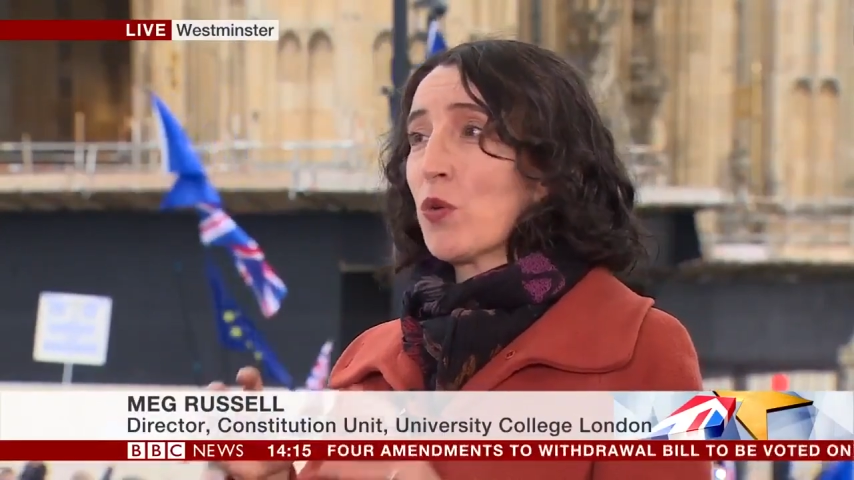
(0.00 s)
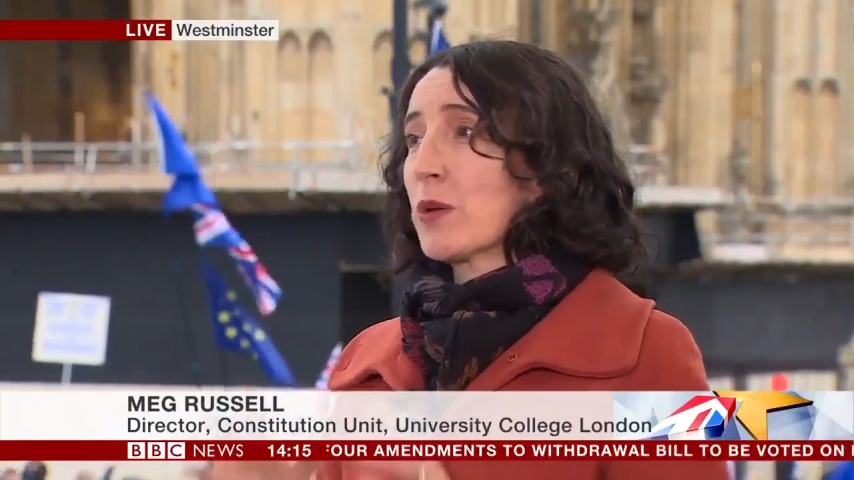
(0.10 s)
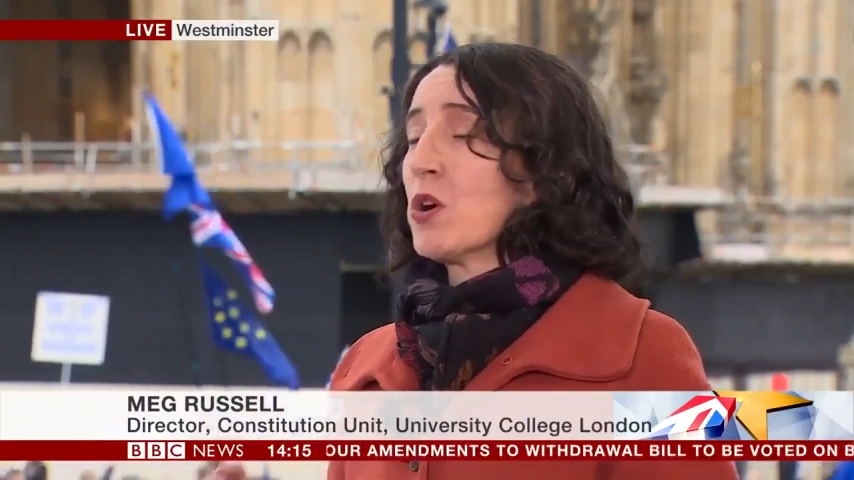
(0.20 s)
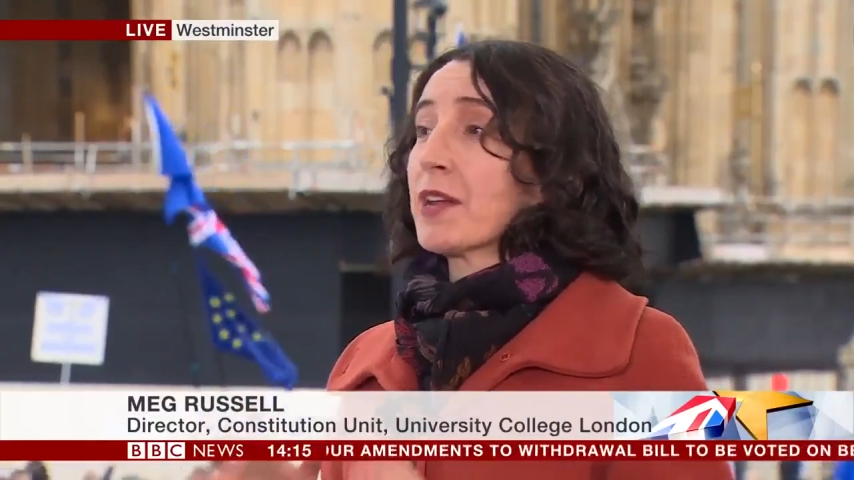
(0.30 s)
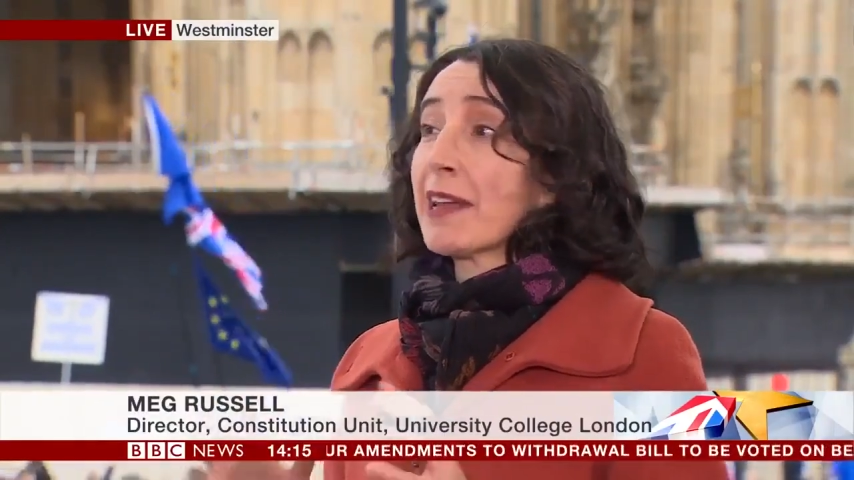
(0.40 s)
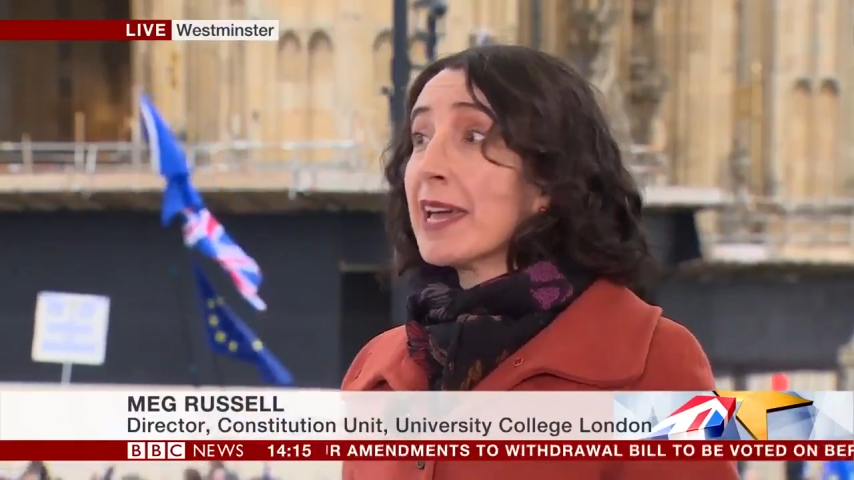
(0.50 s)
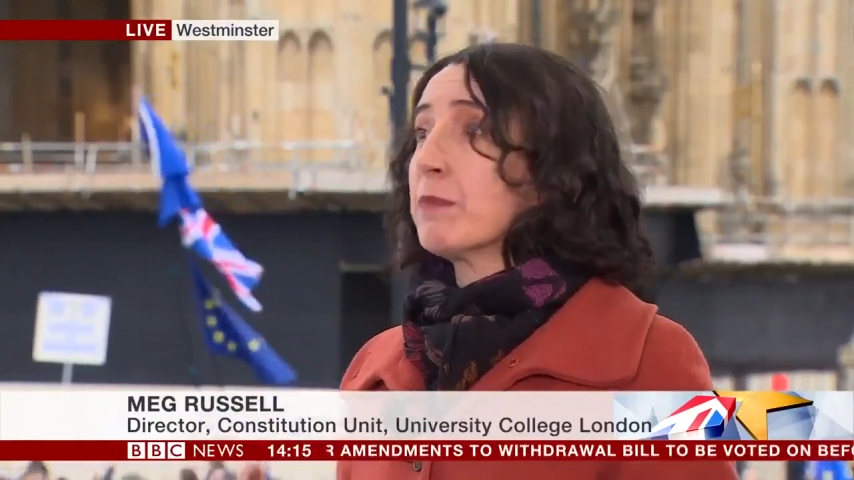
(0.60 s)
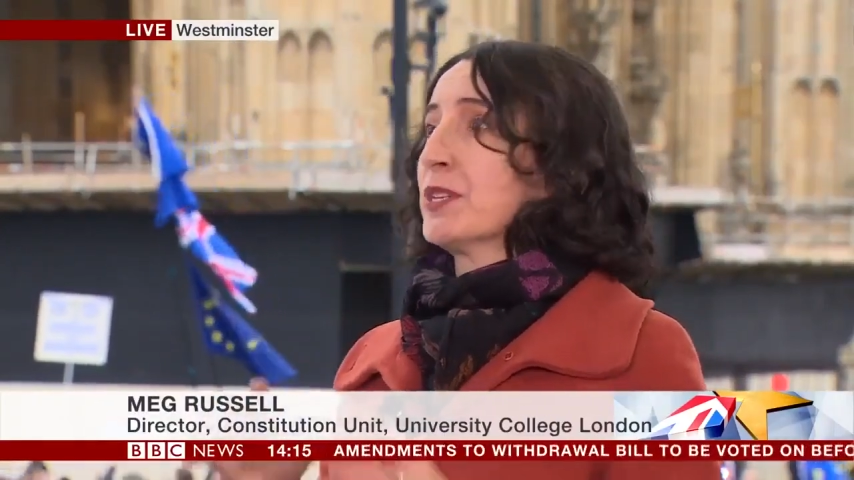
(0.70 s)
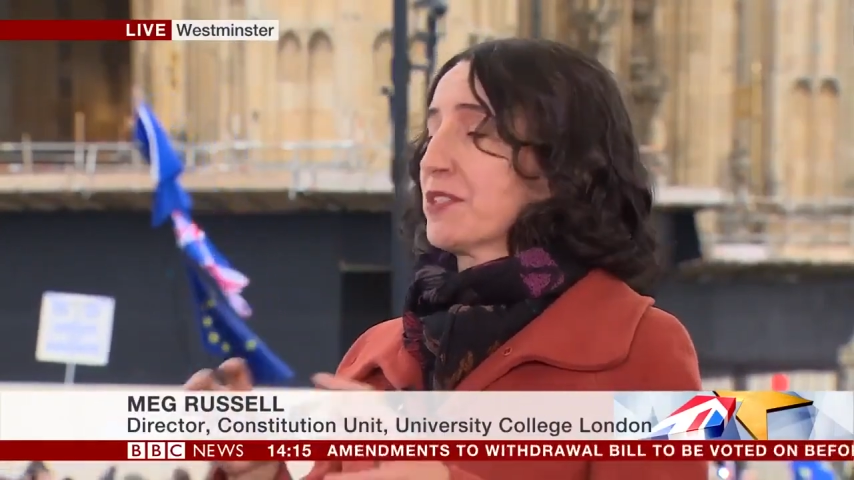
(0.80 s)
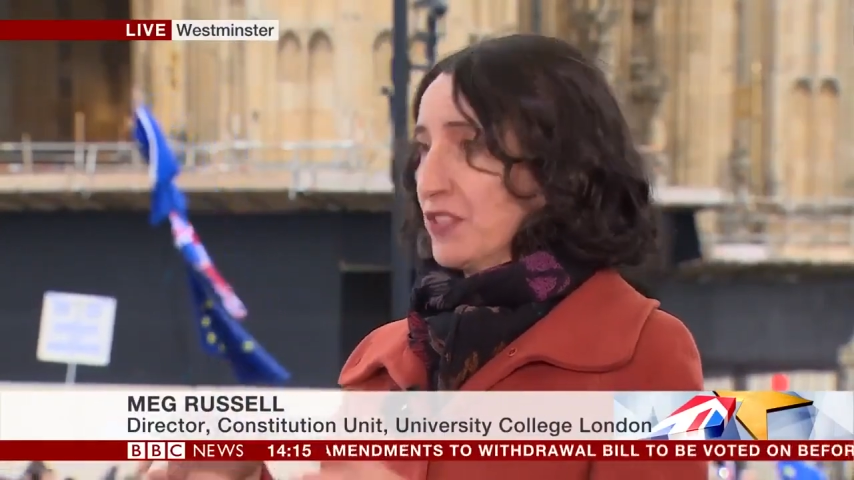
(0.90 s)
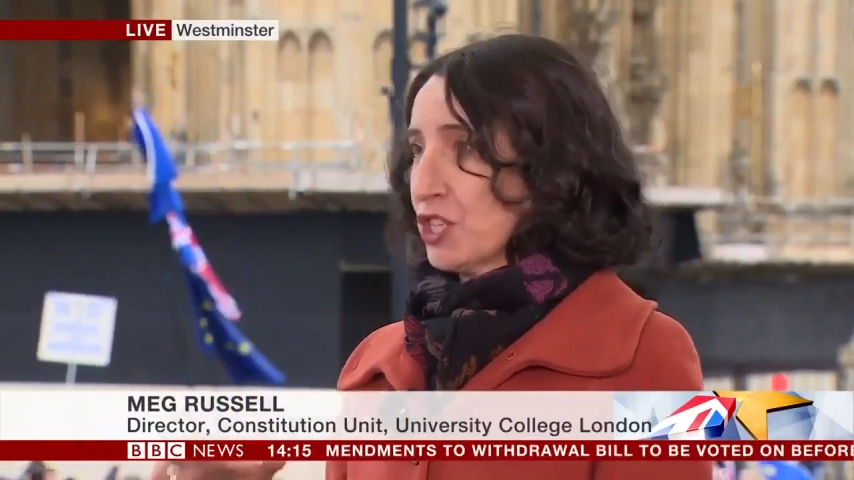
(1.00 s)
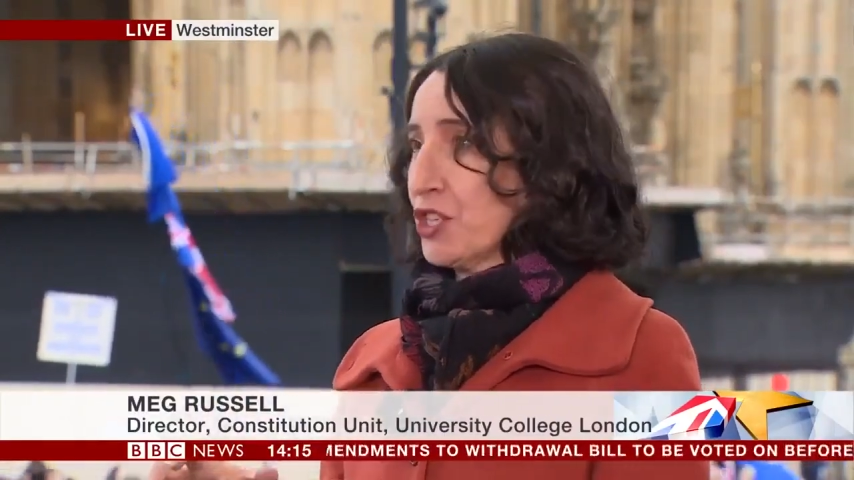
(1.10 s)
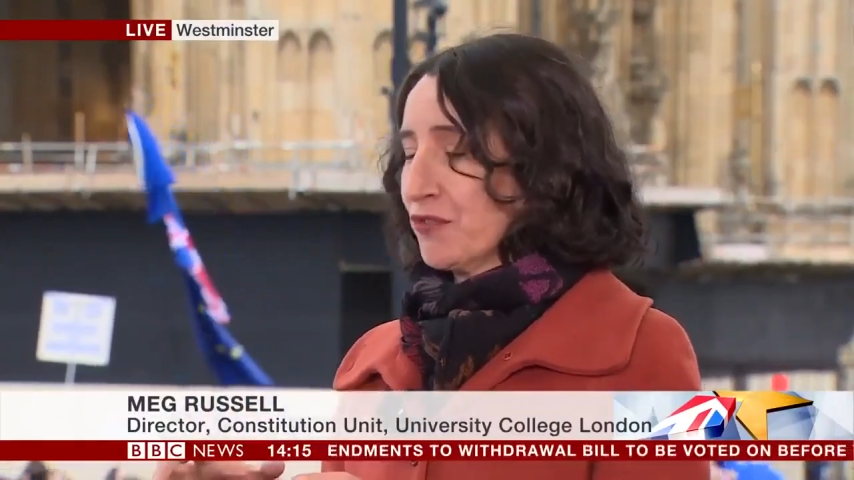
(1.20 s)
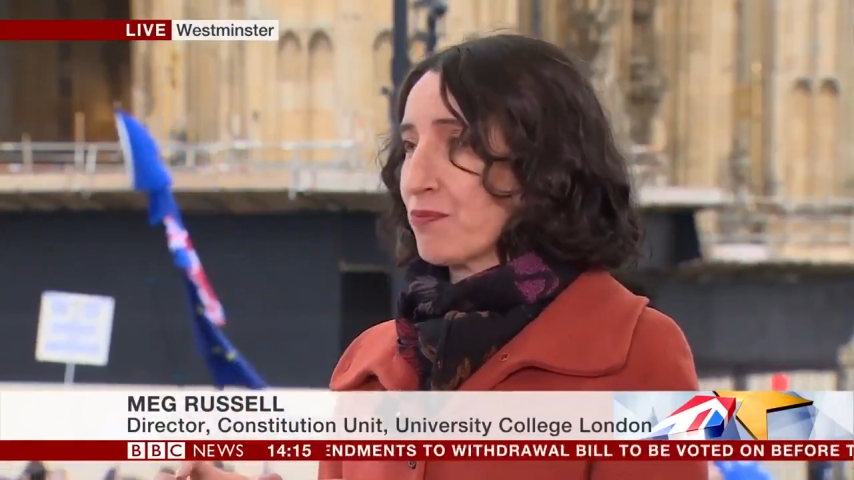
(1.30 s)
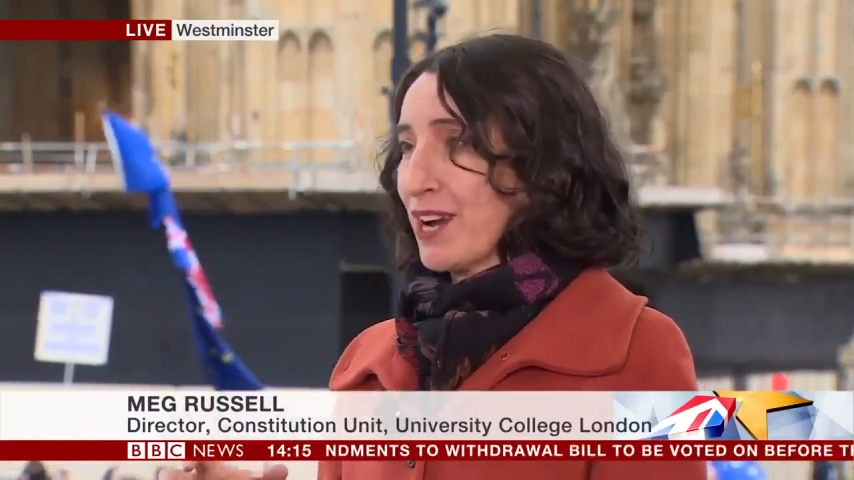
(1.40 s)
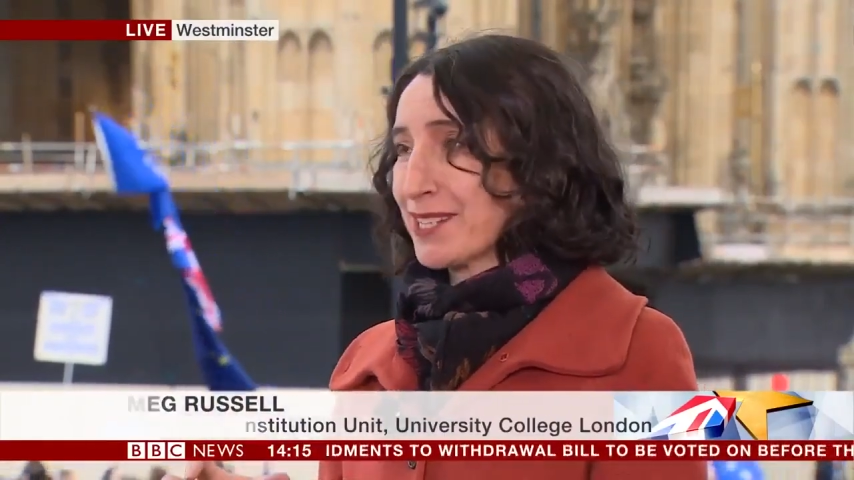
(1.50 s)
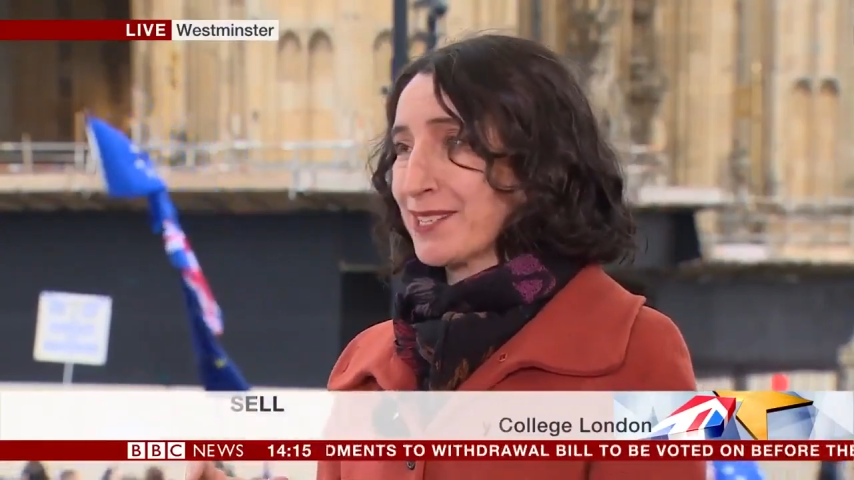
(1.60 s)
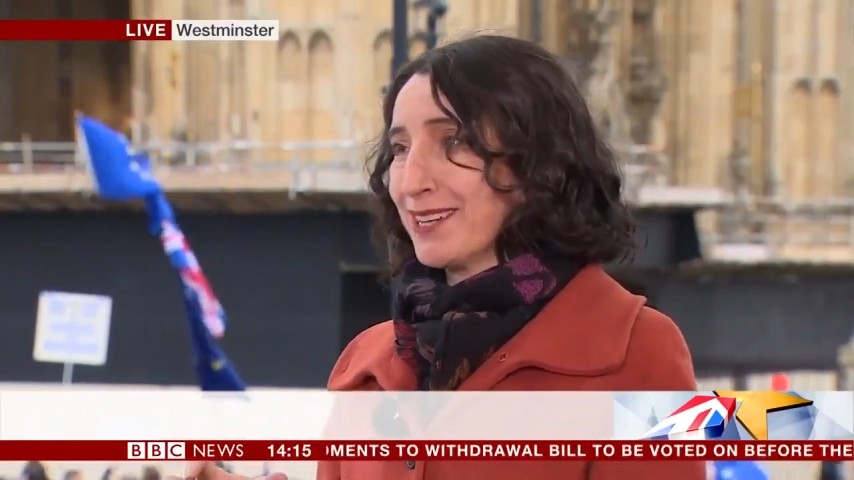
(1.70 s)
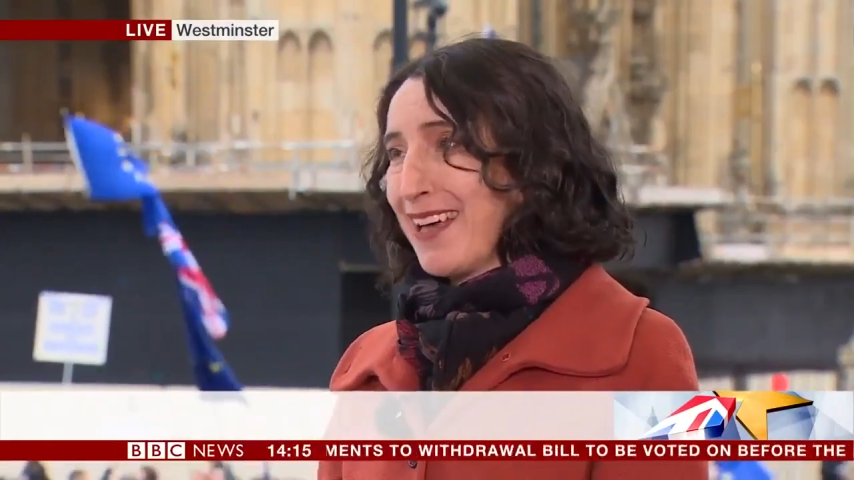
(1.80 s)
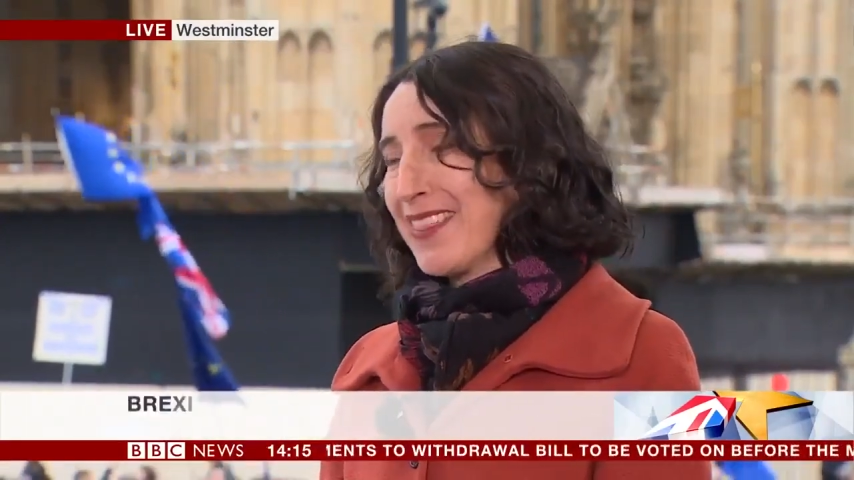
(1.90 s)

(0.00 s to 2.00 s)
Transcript: we want Labour's version of Brexit,